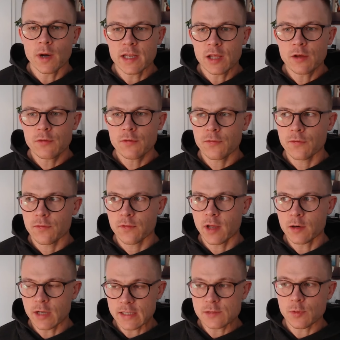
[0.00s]
But if,
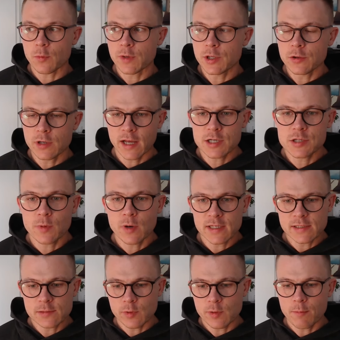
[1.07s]
and that's what we do in
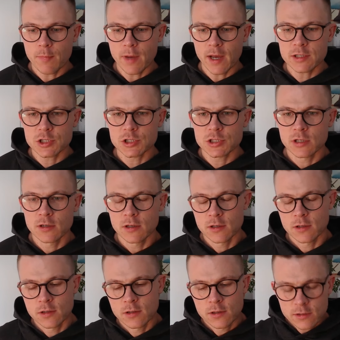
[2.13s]
Edgewonk, is we match
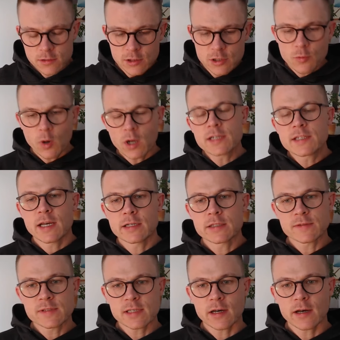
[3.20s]
the
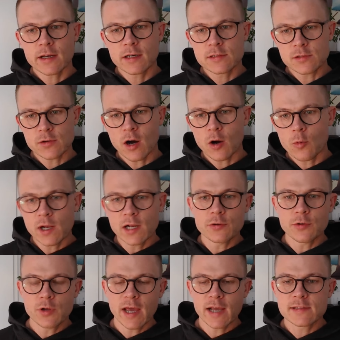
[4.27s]
qualitative side. So how
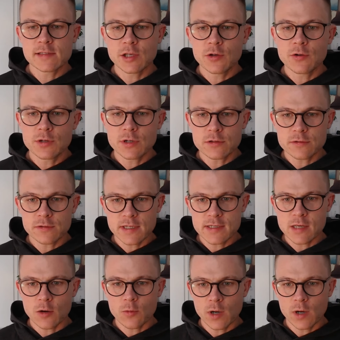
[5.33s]
well do you execute your
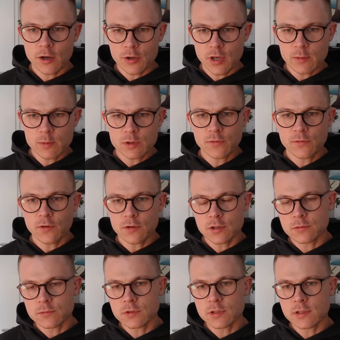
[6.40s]
trades? How well are you able to
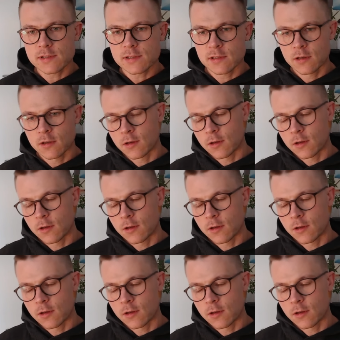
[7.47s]
follow the rules?